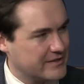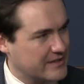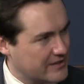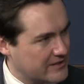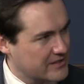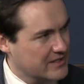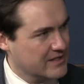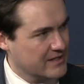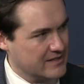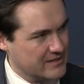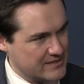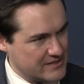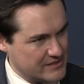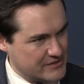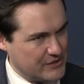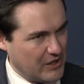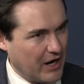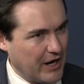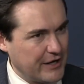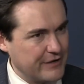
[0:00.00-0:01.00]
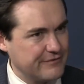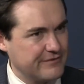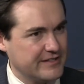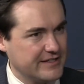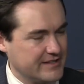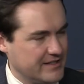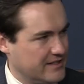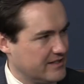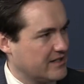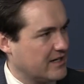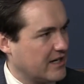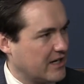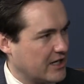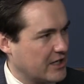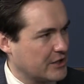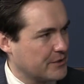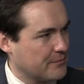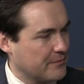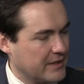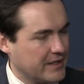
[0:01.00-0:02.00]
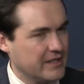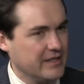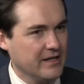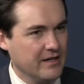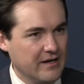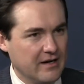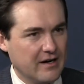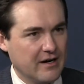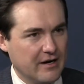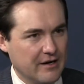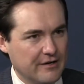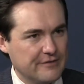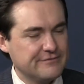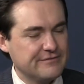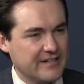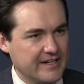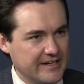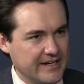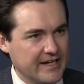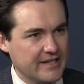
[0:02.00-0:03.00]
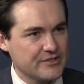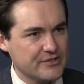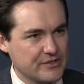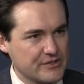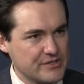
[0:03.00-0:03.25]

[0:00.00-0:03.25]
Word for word: They're starving the economy of financial